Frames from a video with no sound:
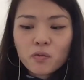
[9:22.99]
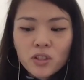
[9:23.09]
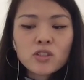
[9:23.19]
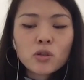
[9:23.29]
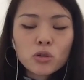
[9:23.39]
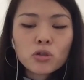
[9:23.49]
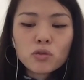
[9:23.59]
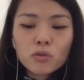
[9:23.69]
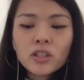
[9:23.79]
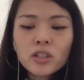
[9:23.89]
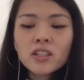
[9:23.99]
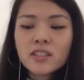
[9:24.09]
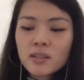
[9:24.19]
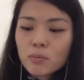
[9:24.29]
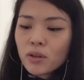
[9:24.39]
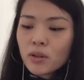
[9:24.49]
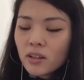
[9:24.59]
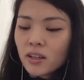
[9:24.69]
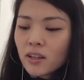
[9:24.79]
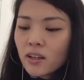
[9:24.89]
the socialist realism, and
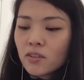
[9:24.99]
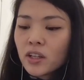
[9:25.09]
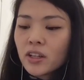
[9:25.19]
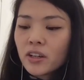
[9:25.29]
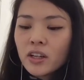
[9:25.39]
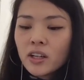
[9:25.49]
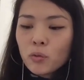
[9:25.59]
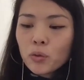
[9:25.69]
I, I have it here,